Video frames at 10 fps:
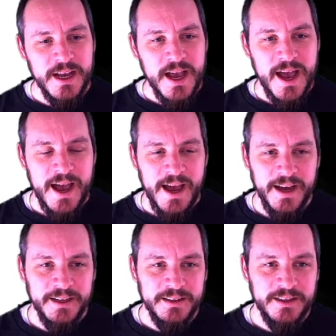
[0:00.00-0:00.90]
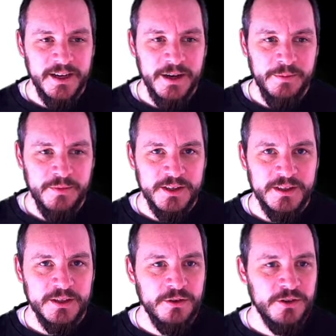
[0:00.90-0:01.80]
And this
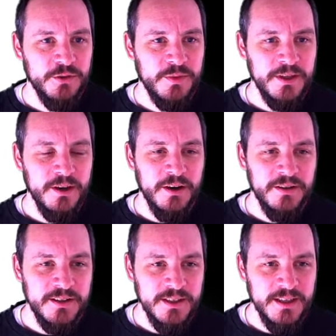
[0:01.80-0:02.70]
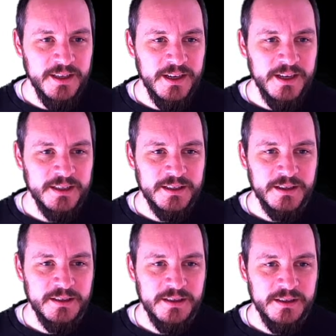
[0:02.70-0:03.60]
is going to be on the Elias
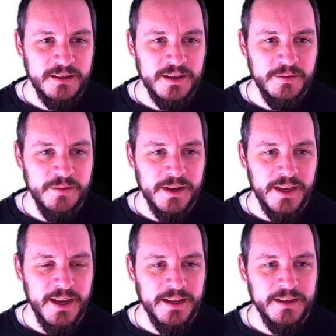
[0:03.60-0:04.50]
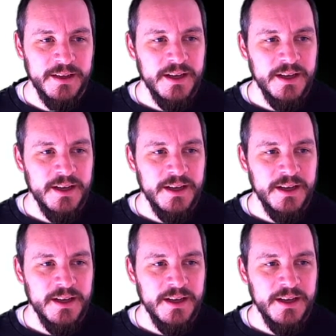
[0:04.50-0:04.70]
system again,